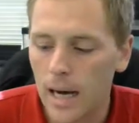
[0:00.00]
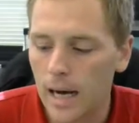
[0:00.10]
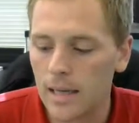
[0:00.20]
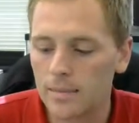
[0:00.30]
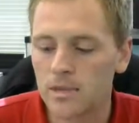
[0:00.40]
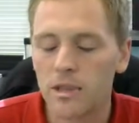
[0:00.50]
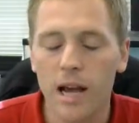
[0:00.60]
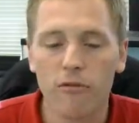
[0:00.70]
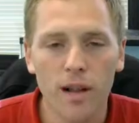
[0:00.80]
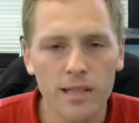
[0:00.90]
so
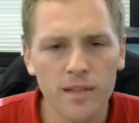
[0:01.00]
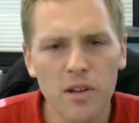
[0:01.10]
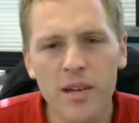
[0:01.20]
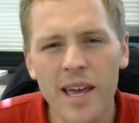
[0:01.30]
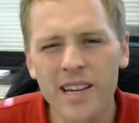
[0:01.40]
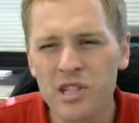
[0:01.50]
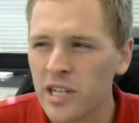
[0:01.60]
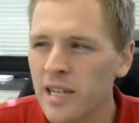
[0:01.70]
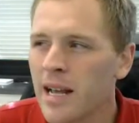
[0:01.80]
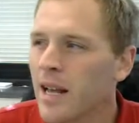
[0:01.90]
yeah, relative
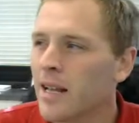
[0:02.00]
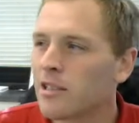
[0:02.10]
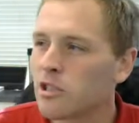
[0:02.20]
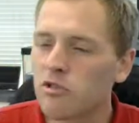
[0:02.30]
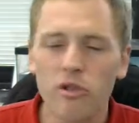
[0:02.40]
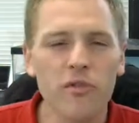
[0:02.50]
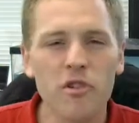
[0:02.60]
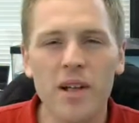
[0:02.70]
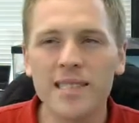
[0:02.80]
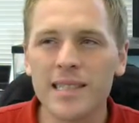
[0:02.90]
location, just to
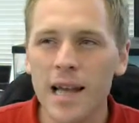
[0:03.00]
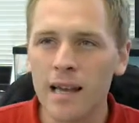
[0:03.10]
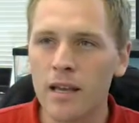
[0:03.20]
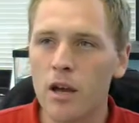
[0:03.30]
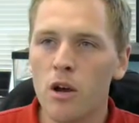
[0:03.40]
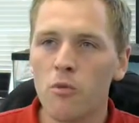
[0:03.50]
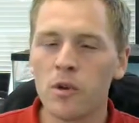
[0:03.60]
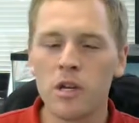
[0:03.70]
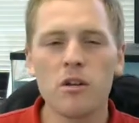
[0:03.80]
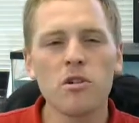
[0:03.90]
review, that's like
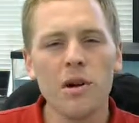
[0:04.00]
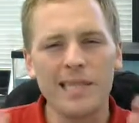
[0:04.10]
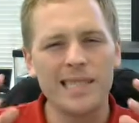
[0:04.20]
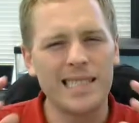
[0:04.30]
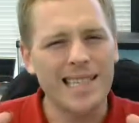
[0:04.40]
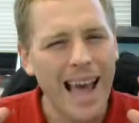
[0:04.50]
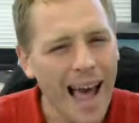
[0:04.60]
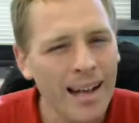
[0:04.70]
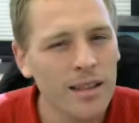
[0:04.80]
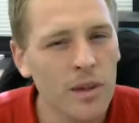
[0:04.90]
when you don't know
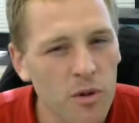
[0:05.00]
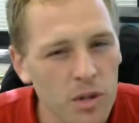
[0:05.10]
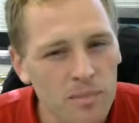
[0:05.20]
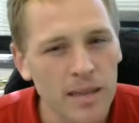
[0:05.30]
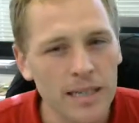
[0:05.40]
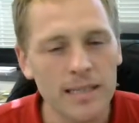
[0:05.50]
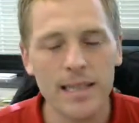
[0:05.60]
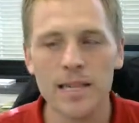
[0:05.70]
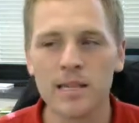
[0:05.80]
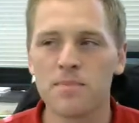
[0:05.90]
exactly where the place
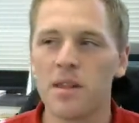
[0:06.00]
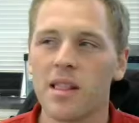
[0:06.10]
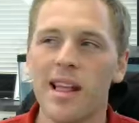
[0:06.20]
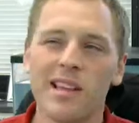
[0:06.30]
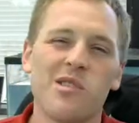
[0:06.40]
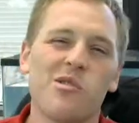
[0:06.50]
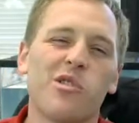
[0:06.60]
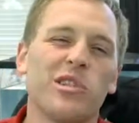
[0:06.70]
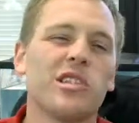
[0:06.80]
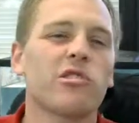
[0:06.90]
is, but like you
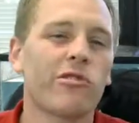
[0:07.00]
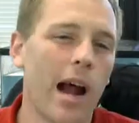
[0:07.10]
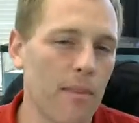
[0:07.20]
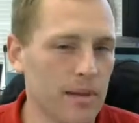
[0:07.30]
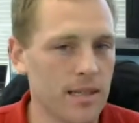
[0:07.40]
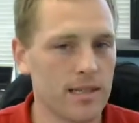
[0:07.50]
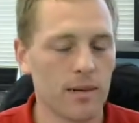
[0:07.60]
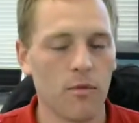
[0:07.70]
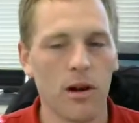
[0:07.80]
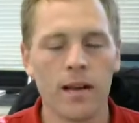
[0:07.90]
could describe it to
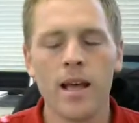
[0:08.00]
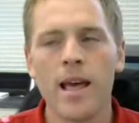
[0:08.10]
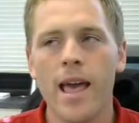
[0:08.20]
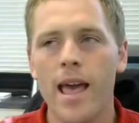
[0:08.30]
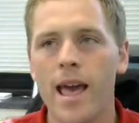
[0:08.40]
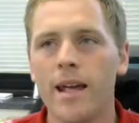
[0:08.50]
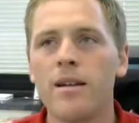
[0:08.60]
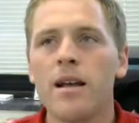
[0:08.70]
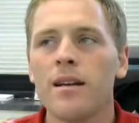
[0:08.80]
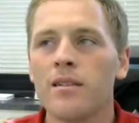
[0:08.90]
someone.
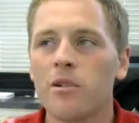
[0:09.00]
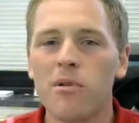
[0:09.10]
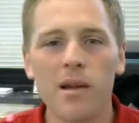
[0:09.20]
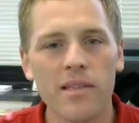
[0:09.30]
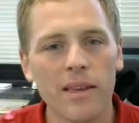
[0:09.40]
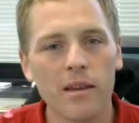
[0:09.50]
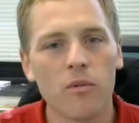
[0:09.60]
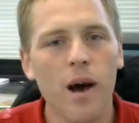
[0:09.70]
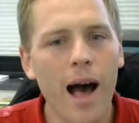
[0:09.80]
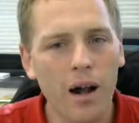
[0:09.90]
And you're probably
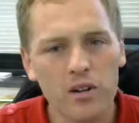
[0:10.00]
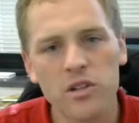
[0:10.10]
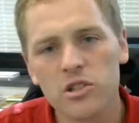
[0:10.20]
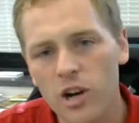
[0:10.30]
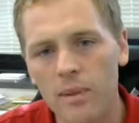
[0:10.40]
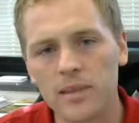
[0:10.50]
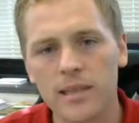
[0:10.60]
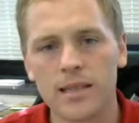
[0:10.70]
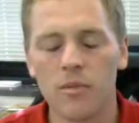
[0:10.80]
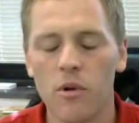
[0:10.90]
thinking, well, how do you describe it to
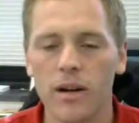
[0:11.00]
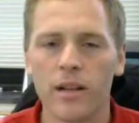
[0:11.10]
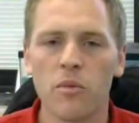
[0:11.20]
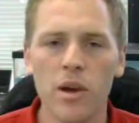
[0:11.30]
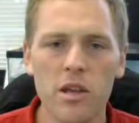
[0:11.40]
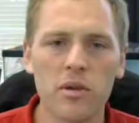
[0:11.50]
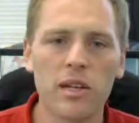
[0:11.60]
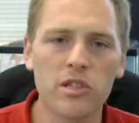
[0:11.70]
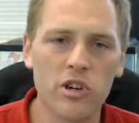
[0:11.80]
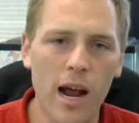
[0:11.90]
someone? And the way you
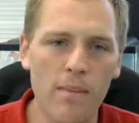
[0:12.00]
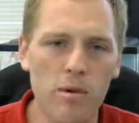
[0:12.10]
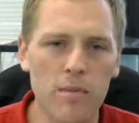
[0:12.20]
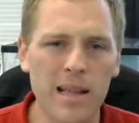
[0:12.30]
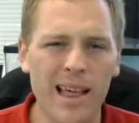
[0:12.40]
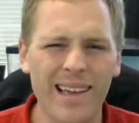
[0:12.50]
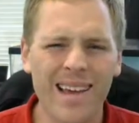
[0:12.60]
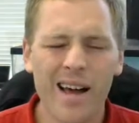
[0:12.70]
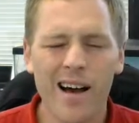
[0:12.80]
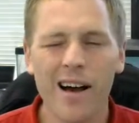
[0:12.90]
describe it would be like,
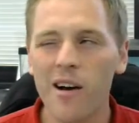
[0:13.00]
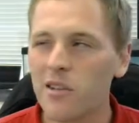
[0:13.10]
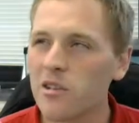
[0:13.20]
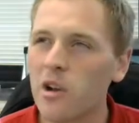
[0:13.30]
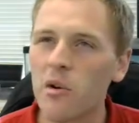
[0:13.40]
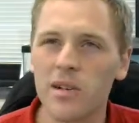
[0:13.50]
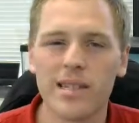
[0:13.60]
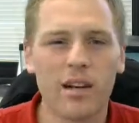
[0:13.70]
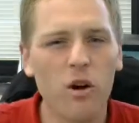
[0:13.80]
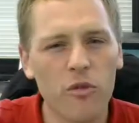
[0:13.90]
oh,
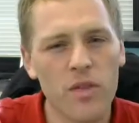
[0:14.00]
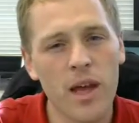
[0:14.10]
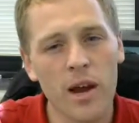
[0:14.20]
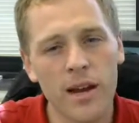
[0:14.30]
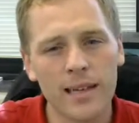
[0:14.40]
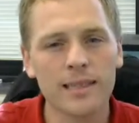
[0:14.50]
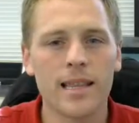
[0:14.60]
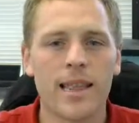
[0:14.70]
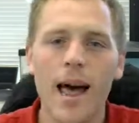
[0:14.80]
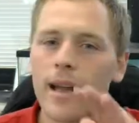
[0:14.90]
it's like over there next
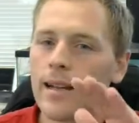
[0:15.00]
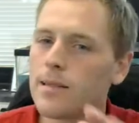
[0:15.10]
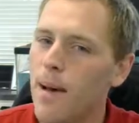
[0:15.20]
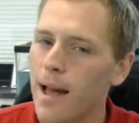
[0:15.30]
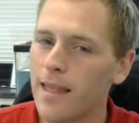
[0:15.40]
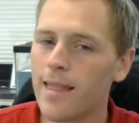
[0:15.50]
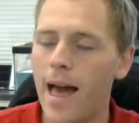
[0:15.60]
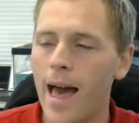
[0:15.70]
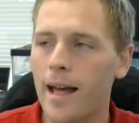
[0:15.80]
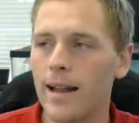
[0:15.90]
to that, it's by
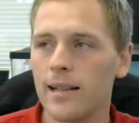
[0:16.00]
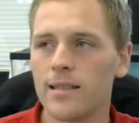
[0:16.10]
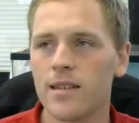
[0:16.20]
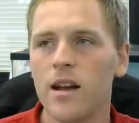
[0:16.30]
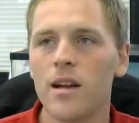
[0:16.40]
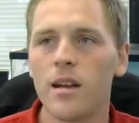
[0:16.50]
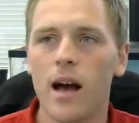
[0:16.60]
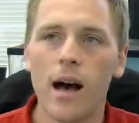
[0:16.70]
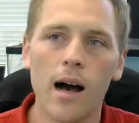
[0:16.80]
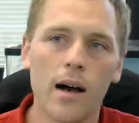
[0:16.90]
that, it's
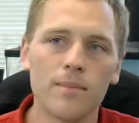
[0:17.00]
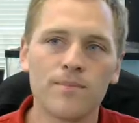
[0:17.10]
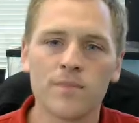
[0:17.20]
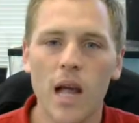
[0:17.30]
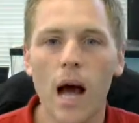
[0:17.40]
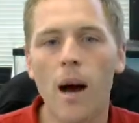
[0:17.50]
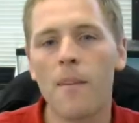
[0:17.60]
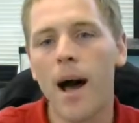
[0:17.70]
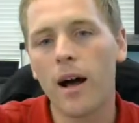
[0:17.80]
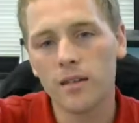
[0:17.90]
a
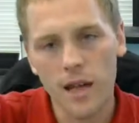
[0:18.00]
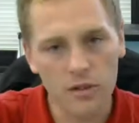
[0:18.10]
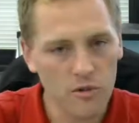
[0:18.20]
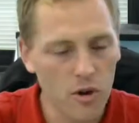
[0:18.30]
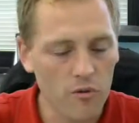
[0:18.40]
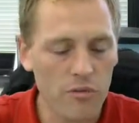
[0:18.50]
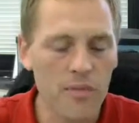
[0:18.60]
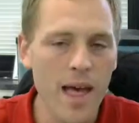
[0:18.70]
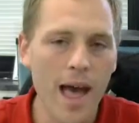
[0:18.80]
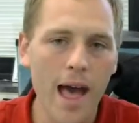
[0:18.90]
mile down the road
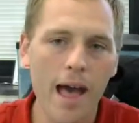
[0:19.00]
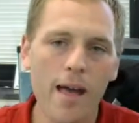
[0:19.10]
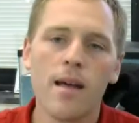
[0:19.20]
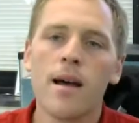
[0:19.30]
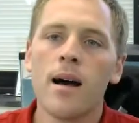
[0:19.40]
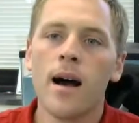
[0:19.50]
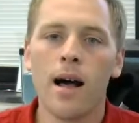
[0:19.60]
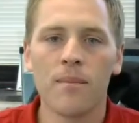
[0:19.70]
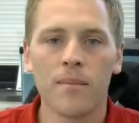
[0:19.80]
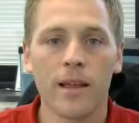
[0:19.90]
from that.
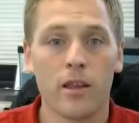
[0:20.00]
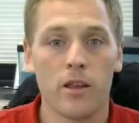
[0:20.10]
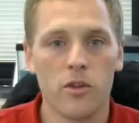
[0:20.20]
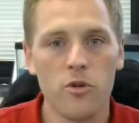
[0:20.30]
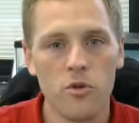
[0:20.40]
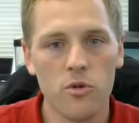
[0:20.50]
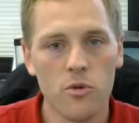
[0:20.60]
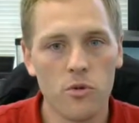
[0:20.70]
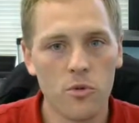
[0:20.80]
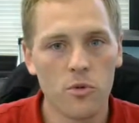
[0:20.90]
Like
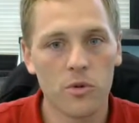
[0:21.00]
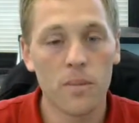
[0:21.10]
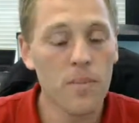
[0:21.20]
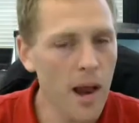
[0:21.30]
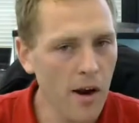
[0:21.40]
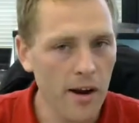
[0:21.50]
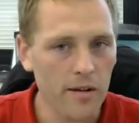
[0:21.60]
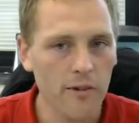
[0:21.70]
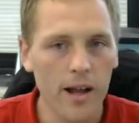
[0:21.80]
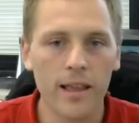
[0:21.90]
you compare it,
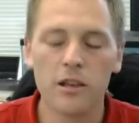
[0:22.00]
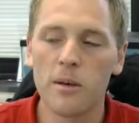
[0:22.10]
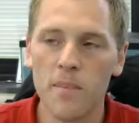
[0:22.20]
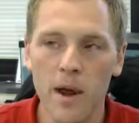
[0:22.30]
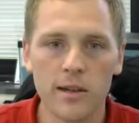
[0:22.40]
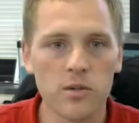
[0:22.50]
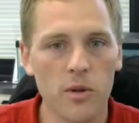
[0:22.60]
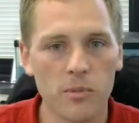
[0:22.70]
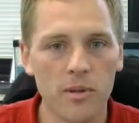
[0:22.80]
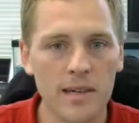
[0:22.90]
right? Like you compare it to
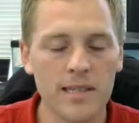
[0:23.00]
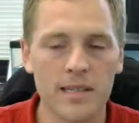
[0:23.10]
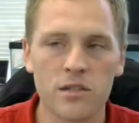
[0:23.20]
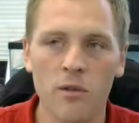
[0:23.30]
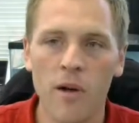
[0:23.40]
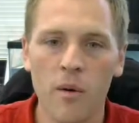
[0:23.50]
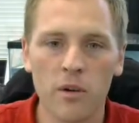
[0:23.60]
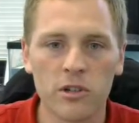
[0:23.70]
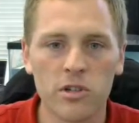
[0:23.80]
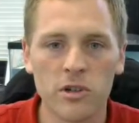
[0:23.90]
other places. So if I
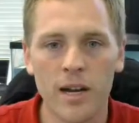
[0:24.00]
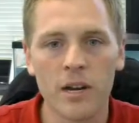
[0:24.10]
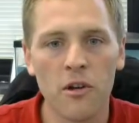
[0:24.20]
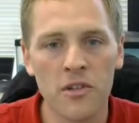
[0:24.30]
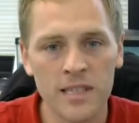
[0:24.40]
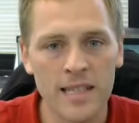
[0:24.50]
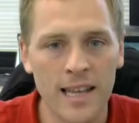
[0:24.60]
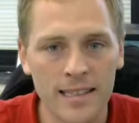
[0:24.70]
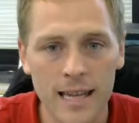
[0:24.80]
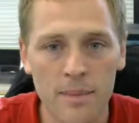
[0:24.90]
were to, and I know this is the
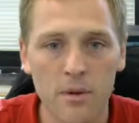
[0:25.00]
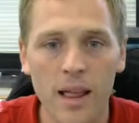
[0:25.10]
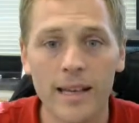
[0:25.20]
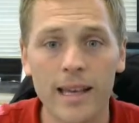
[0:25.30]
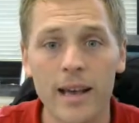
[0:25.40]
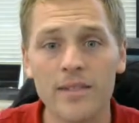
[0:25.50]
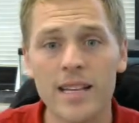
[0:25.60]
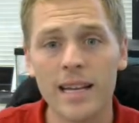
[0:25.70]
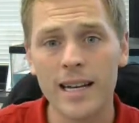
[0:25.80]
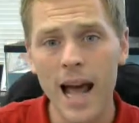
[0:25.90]
example I gave
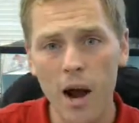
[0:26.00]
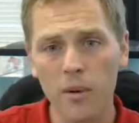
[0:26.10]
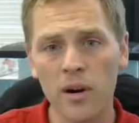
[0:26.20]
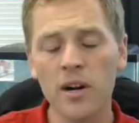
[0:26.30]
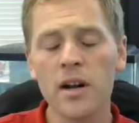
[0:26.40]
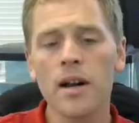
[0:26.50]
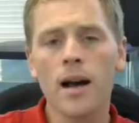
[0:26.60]
second hour,